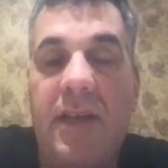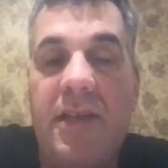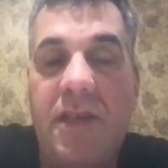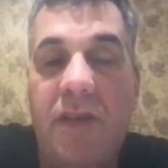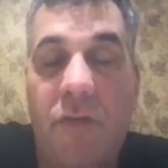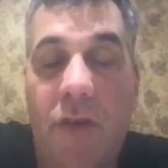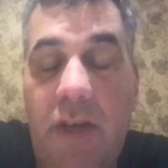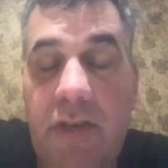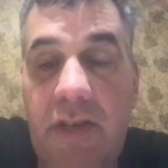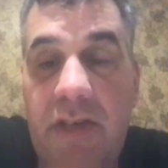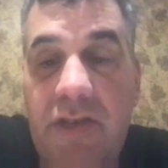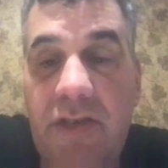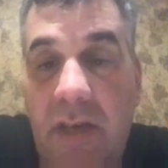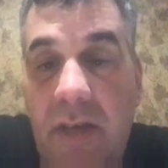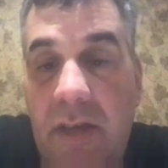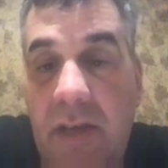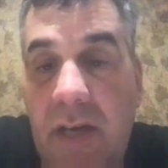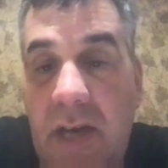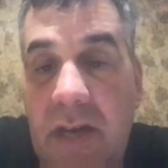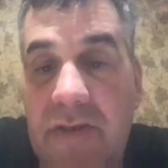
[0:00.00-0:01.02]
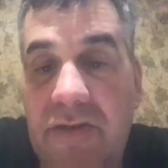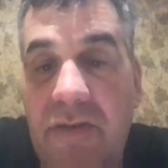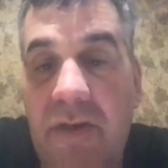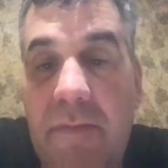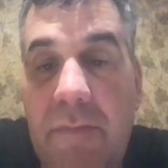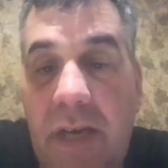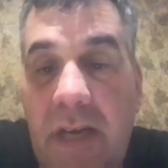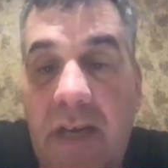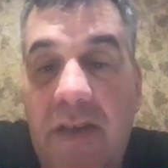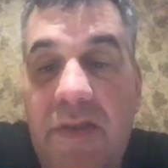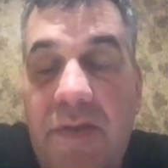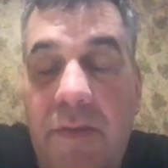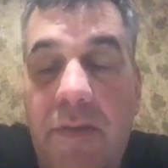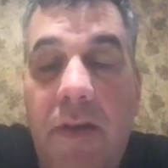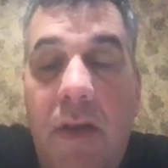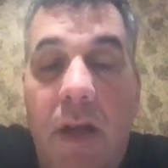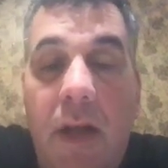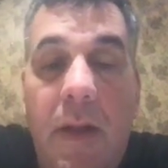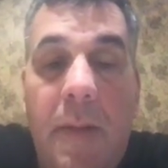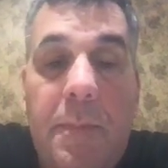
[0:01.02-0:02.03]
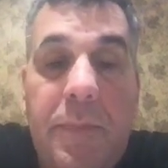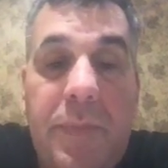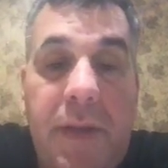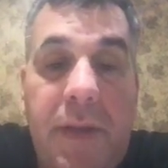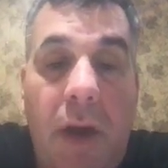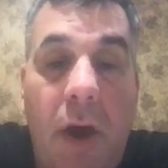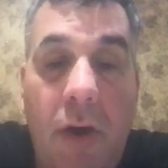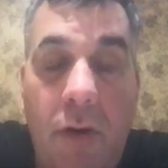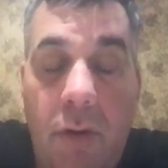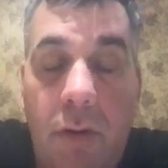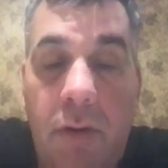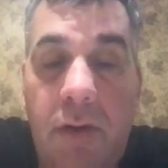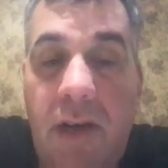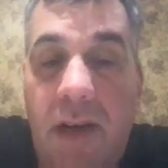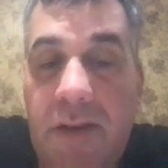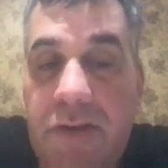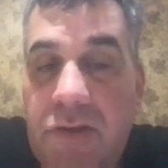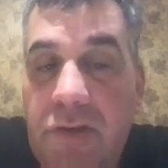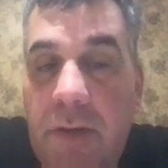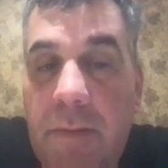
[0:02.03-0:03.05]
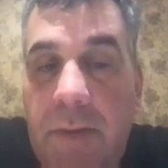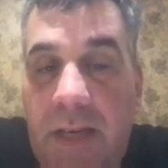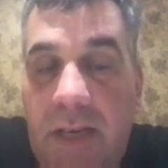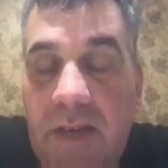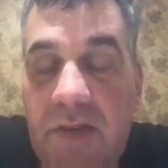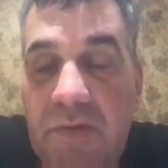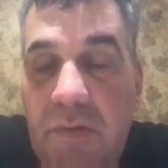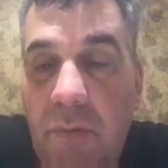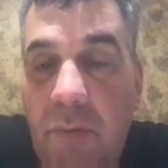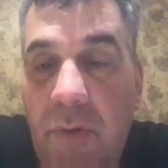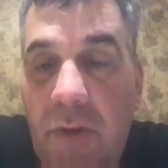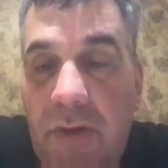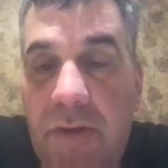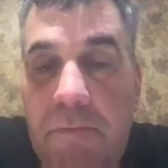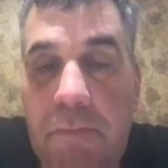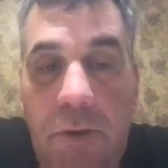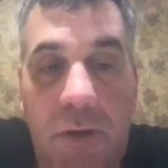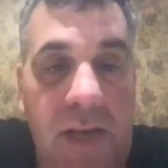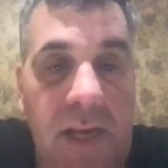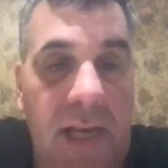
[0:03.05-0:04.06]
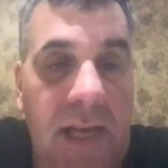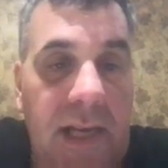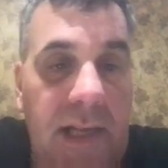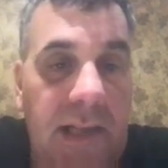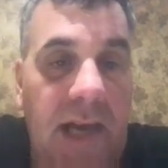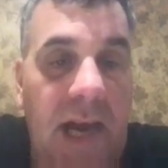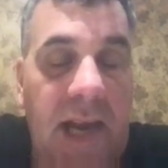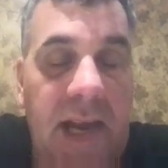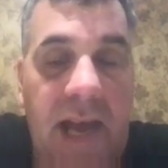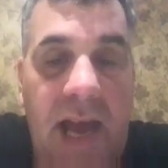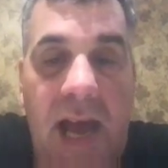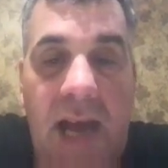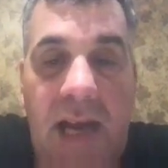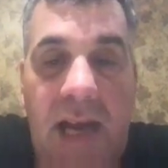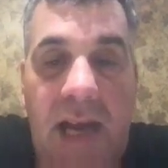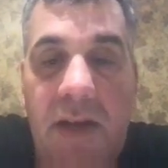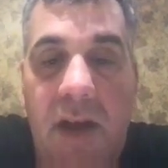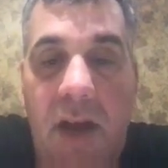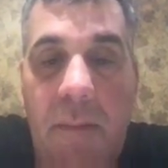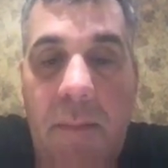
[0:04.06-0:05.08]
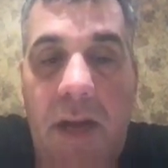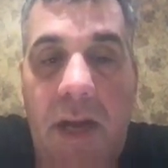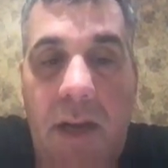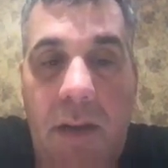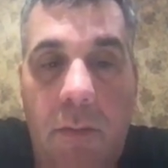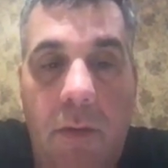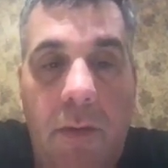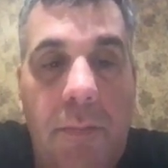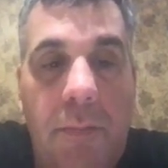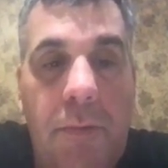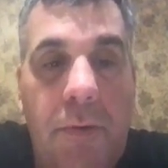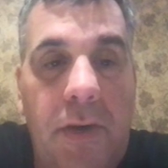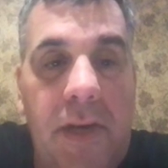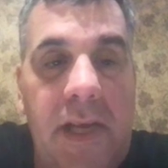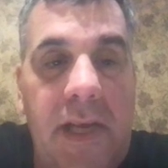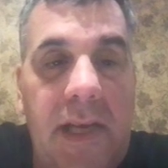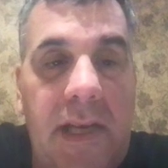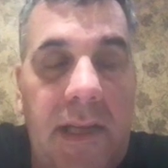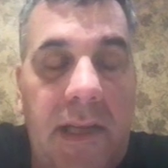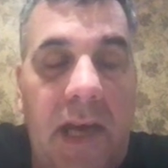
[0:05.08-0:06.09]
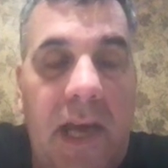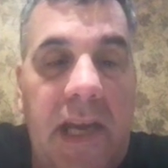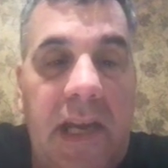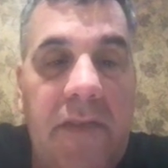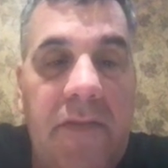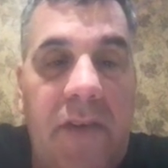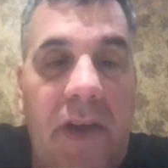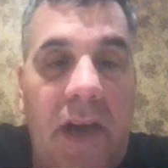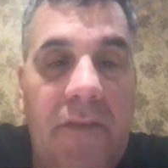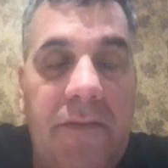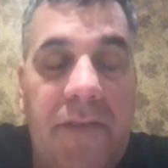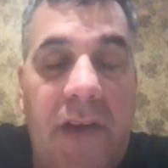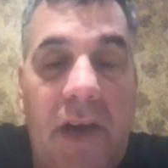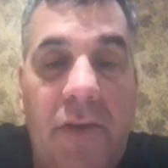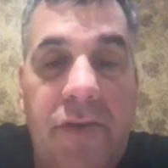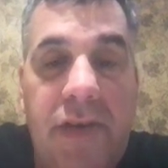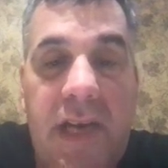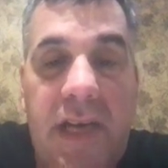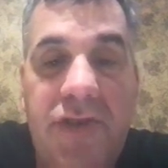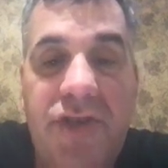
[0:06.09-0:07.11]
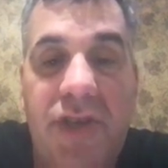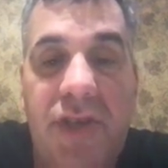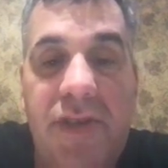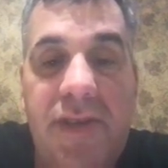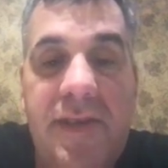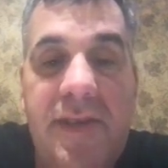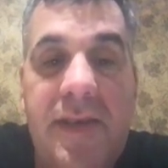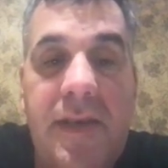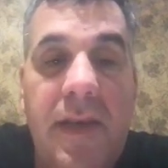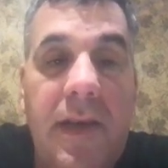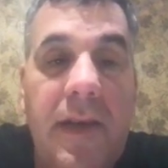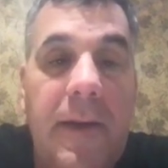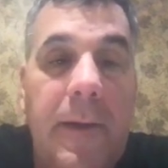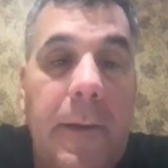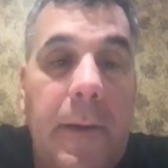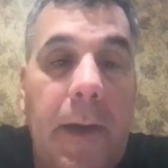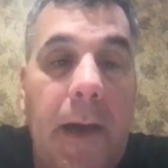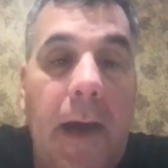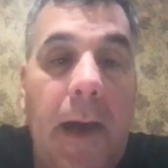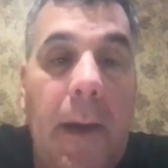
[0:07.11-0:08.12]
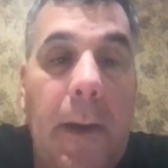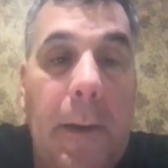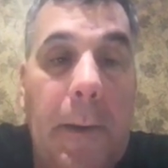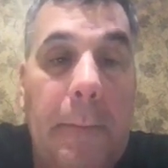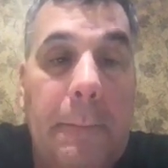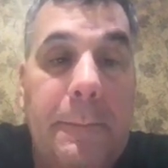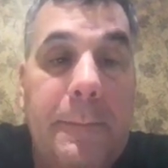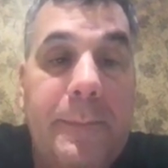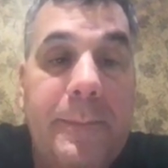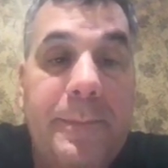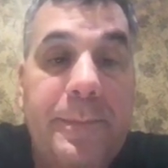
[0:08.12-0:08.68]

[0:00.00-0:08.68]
the foundation of the country because of our own country, because we're really putting in a lot of we're putting in a lot of foundations, a